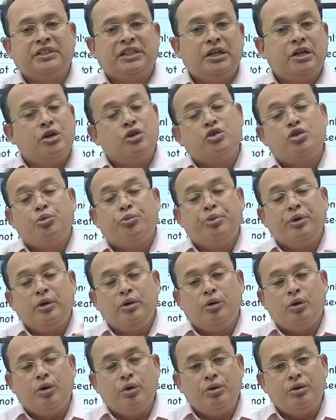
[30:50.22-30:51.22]
Supreme
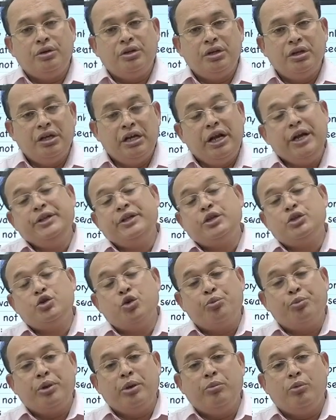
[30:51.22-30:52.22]
Court is a
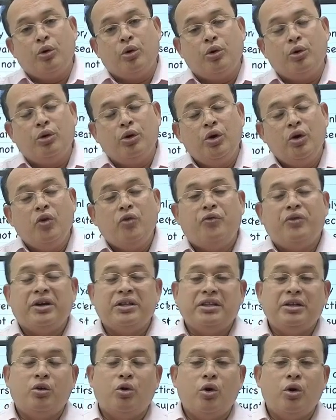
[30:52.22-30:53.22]
supremo for the
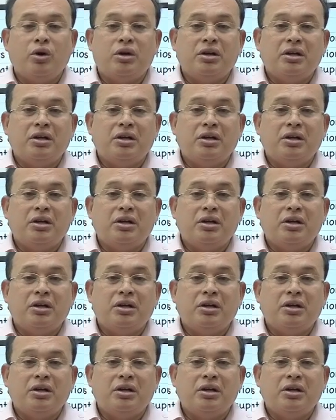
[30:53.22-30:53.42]
whole